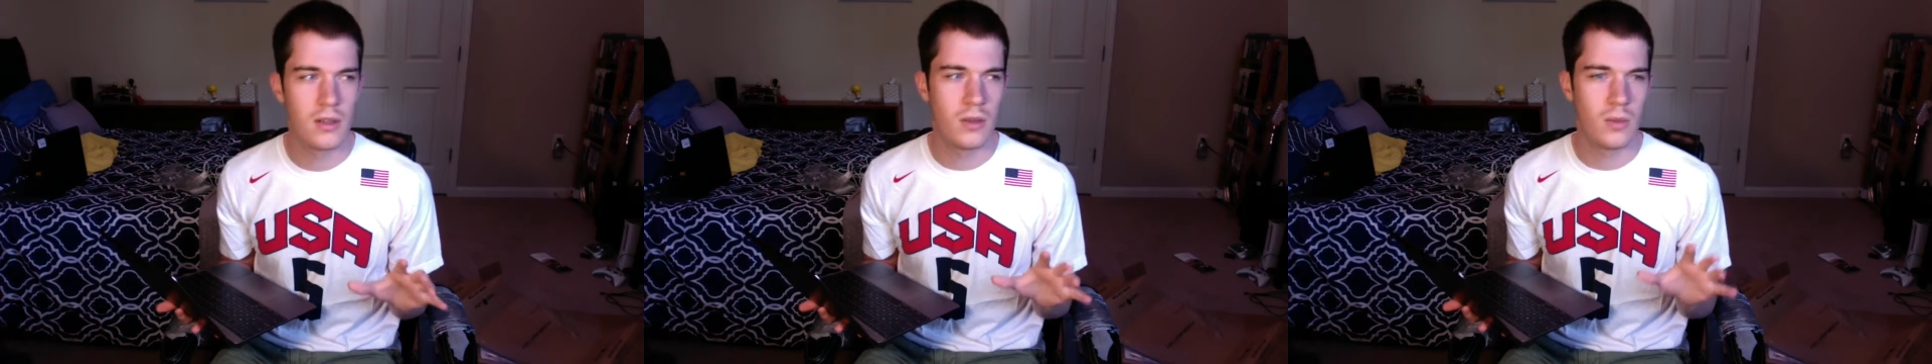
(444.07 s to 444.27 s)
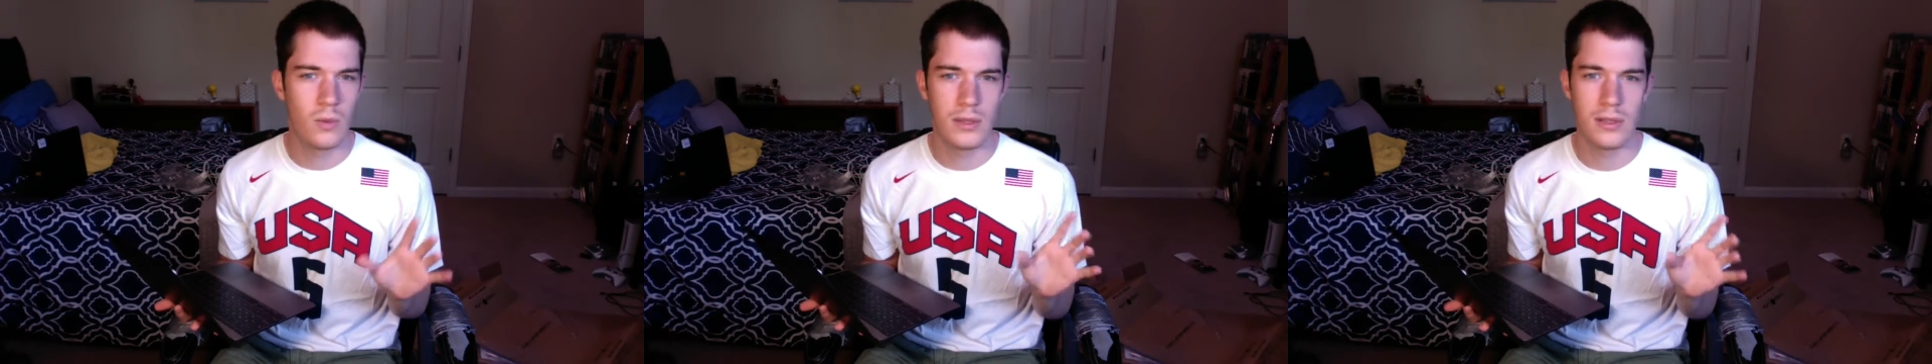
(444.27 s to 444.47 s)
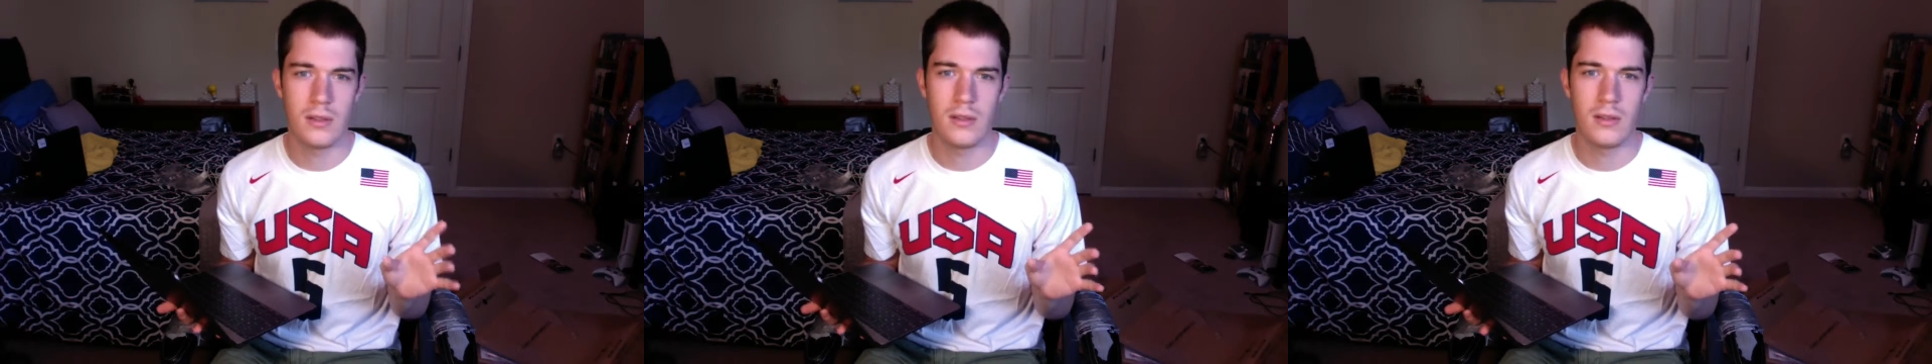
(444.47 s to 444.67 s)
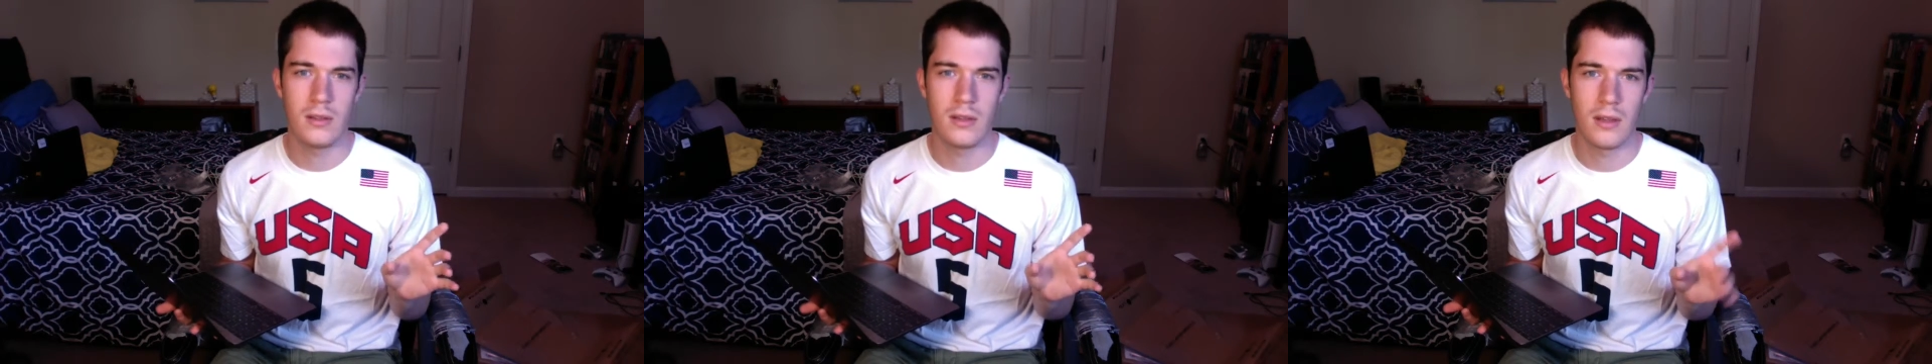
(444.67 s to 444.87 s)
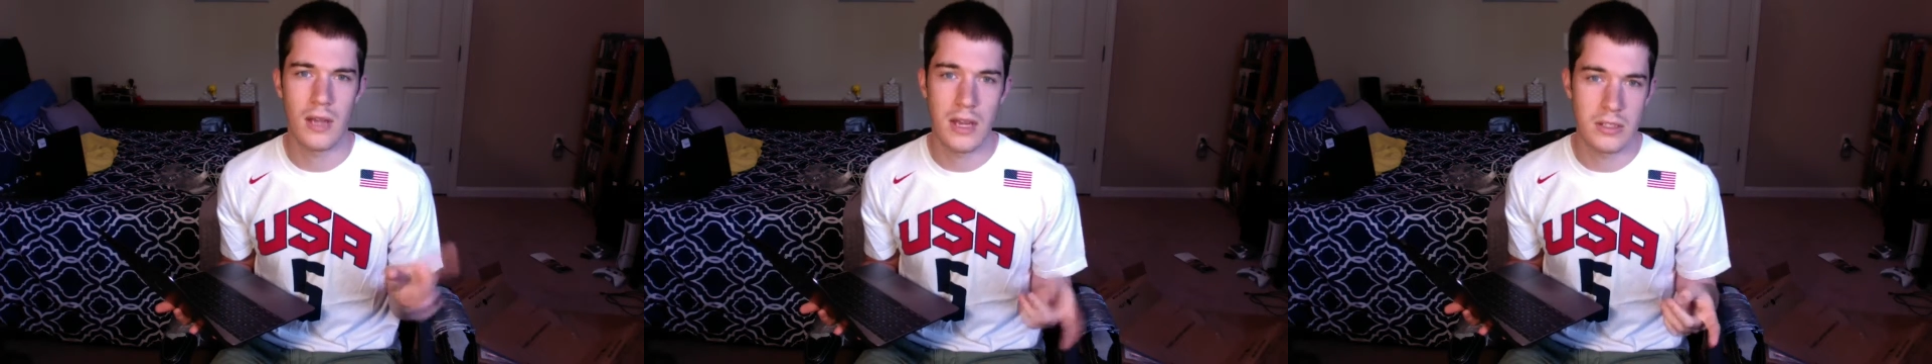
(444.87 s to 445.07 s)
with
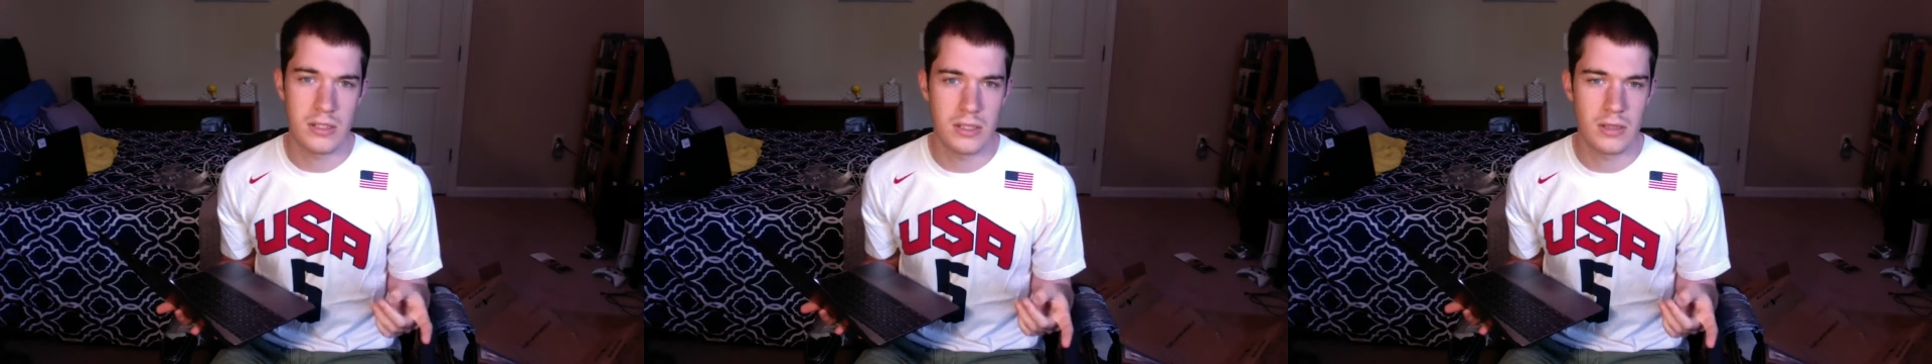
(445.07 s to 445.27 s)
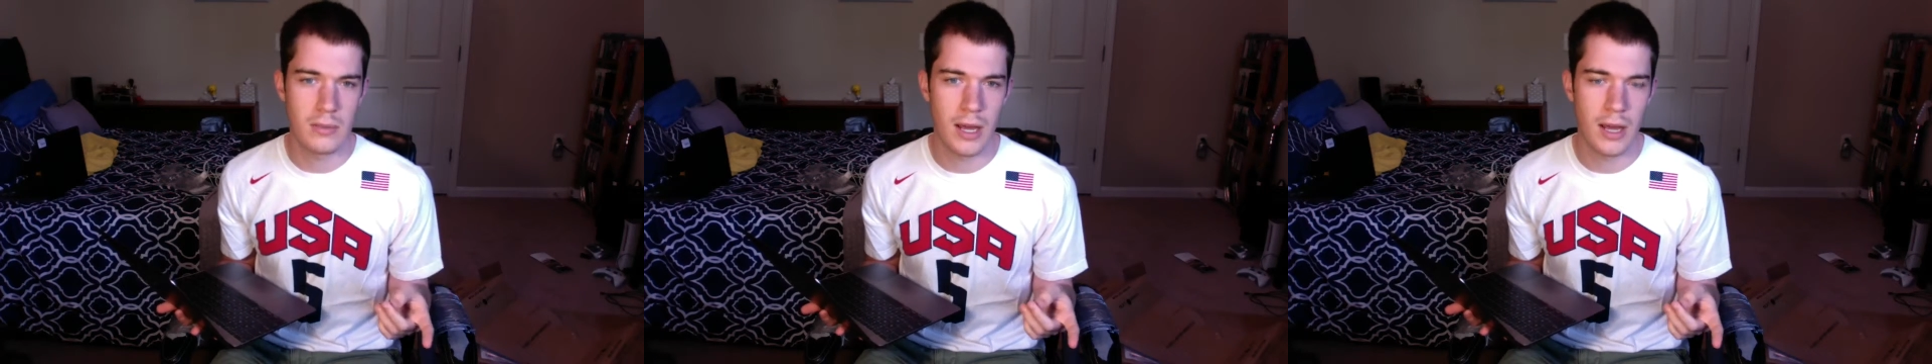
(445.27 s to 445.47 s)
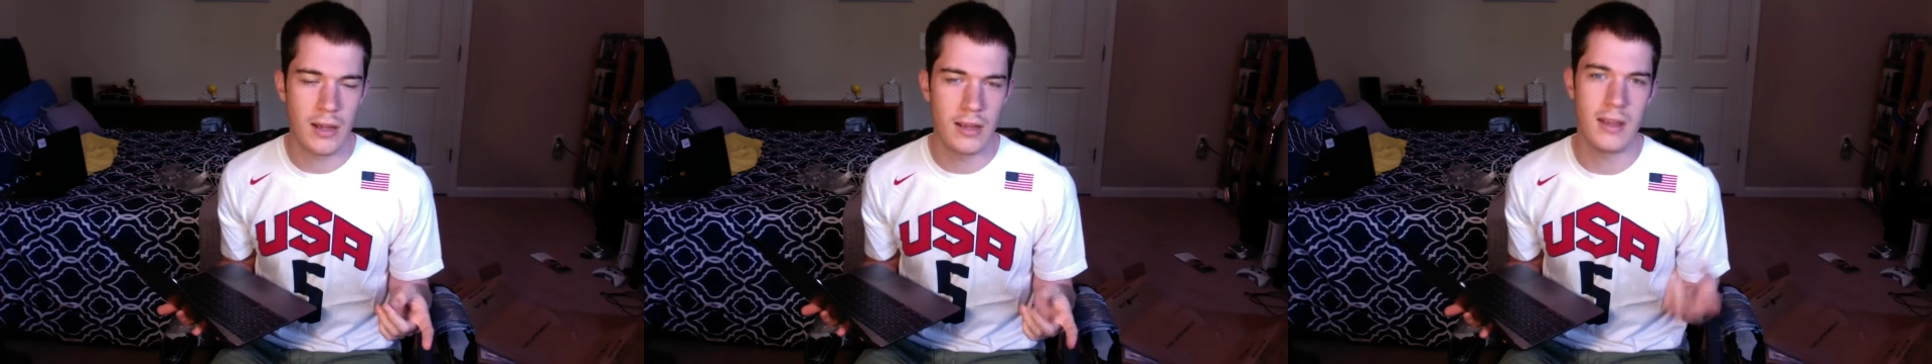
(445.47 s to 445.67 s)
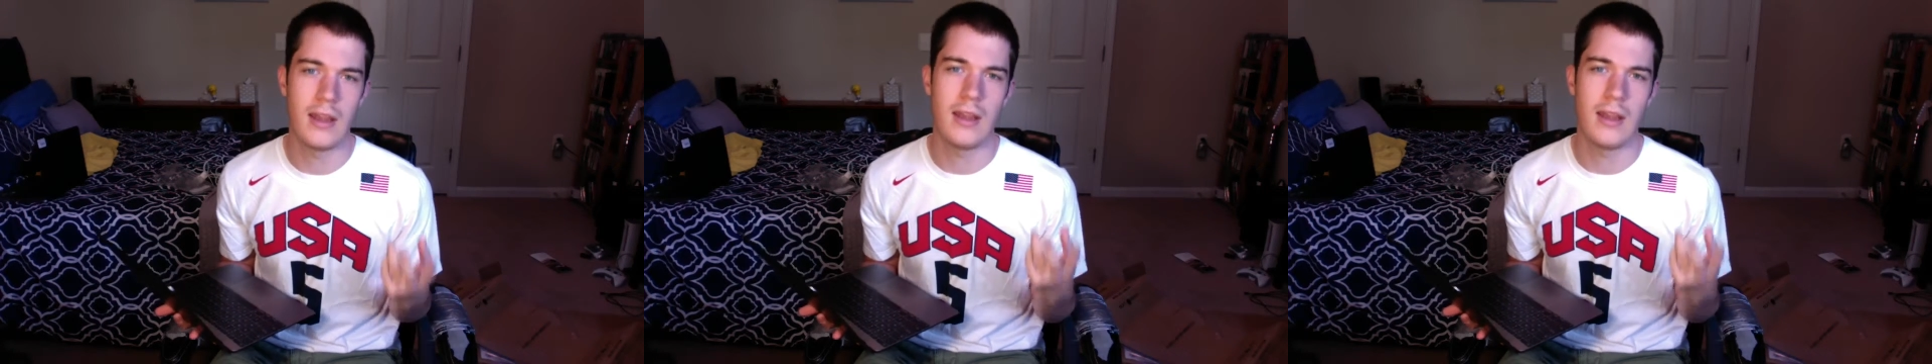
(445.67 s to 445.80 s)
a HDMI